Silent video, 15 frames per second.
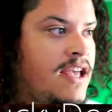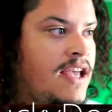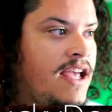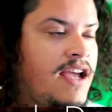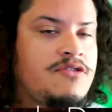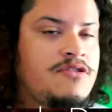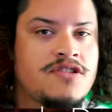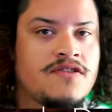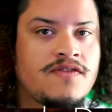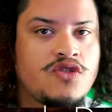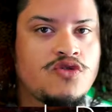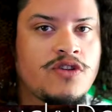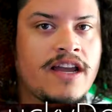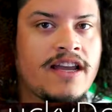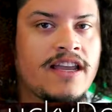House of the
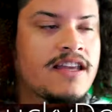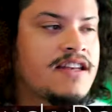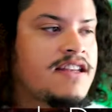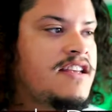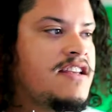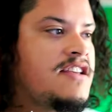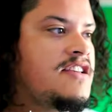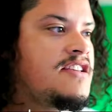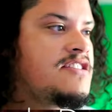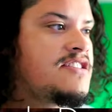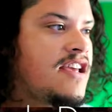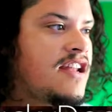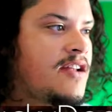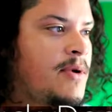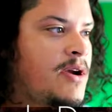Dragon is
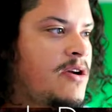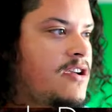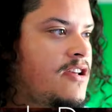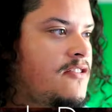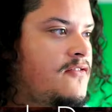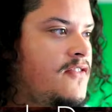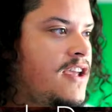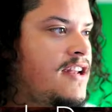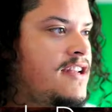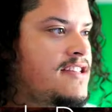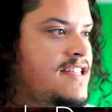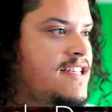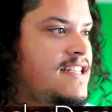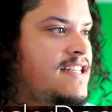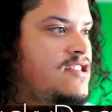an American
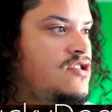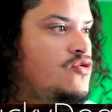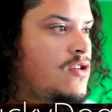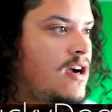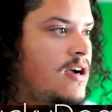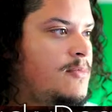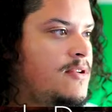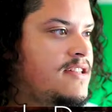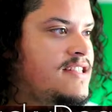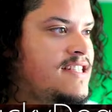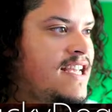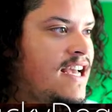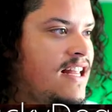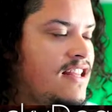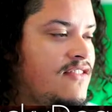fantasy drama
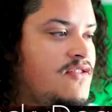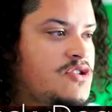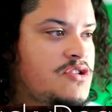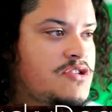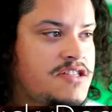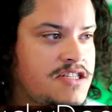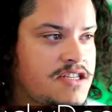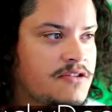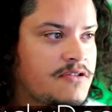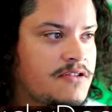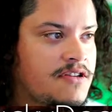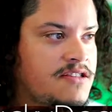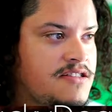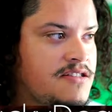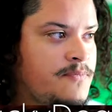television
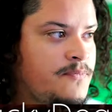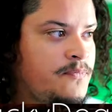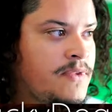series,